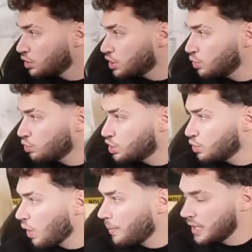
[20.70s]
Do
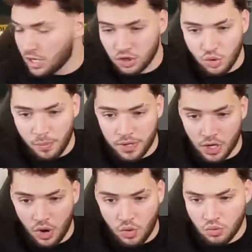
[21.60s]
Do you want me to Do you want me
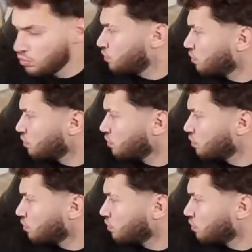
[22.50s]
to go?